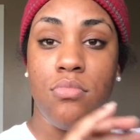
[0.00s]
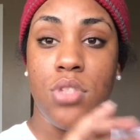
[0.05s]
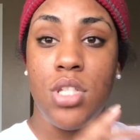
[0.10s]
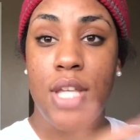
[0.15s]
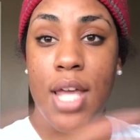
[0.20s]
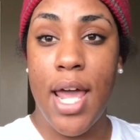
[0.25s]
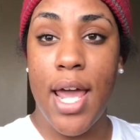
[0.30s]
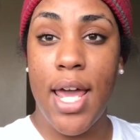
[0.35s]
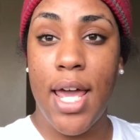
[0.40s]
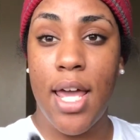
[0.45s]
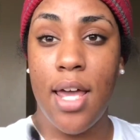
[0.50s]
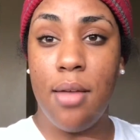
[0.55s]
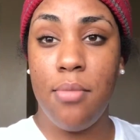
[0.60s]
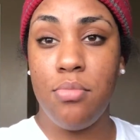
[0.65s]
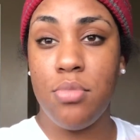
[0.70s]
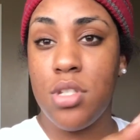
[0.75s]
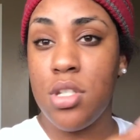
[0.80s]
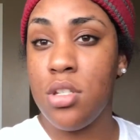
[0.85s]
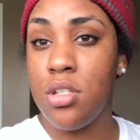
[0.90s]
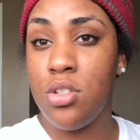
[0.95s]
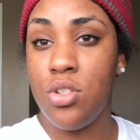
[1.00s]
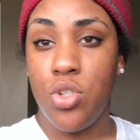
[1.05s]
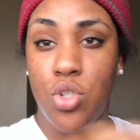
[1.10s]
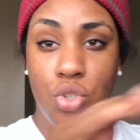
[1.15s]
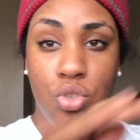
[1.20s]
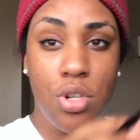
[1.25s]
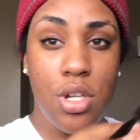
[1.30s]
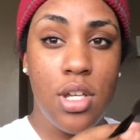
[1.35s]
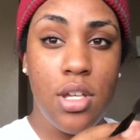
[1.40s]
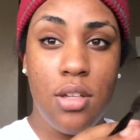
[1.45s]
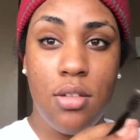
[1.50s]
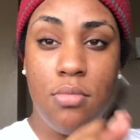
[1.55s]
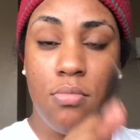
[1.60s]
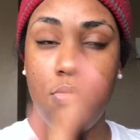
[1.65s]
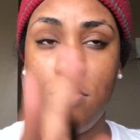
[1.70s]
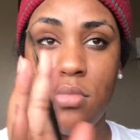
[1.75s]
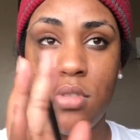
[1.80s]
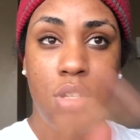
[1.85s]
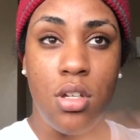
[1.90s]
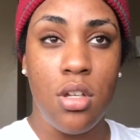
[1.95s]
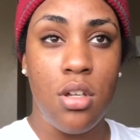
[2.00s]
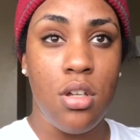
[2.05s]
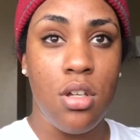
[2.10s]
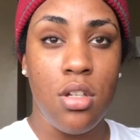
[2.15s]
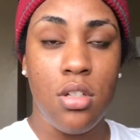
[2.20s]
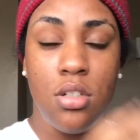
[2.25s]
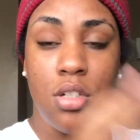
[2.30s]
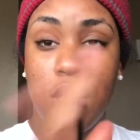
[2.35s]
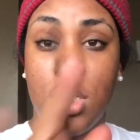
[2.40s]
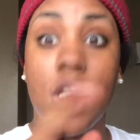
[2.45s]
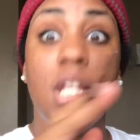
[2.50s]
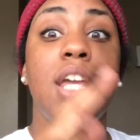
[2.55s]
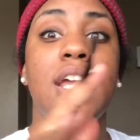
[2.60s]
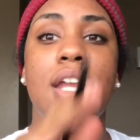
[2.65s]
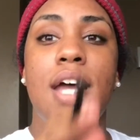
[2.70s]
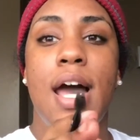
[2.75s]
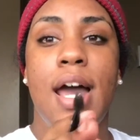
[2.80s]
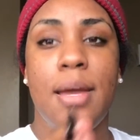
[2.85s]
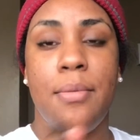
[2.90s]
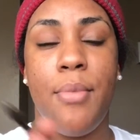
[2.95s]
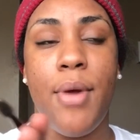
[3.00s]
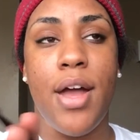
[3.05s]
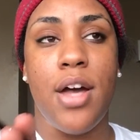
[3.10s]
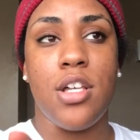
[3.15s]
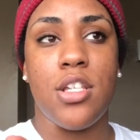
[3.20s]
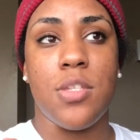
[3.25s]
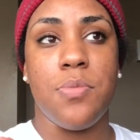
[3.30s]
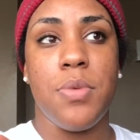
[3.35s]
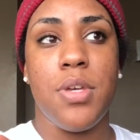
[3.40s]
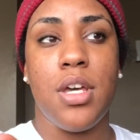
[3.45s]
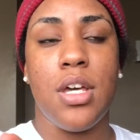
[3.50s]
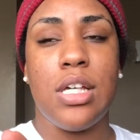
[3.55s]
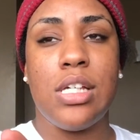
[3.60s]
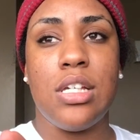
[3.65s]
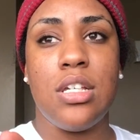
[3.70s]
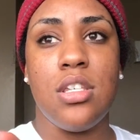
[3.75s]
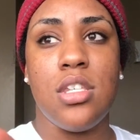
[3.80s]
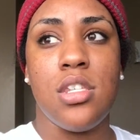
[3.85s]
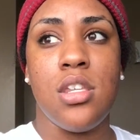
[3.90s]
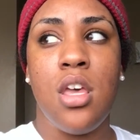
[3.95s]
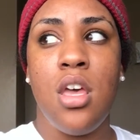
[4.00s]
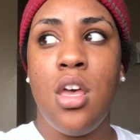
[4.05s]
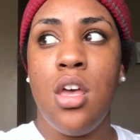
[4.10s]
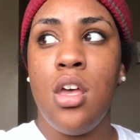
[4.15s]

tamed, trimmed, clean eyebrows, because,